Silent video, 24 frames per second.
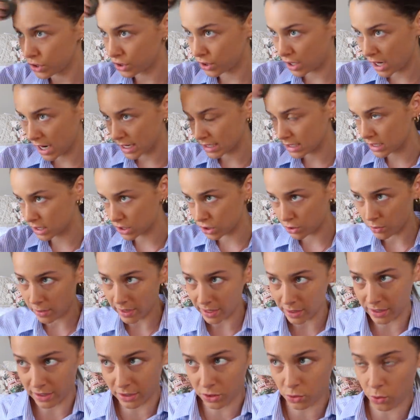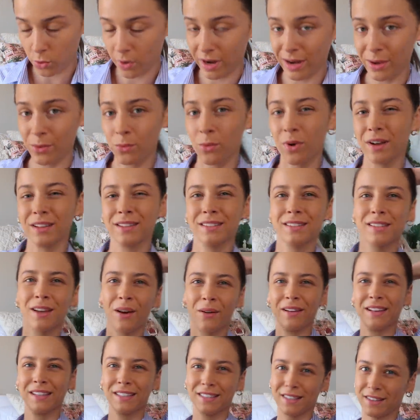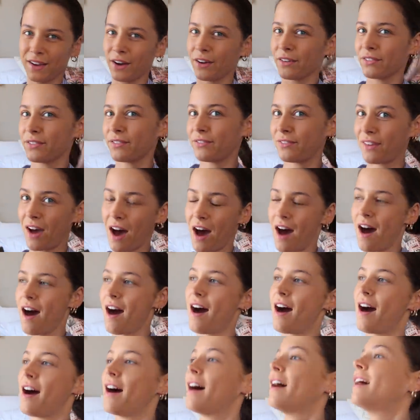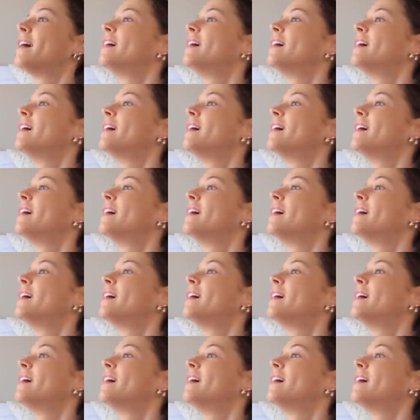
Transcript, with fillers: your guys' 2021's going so far?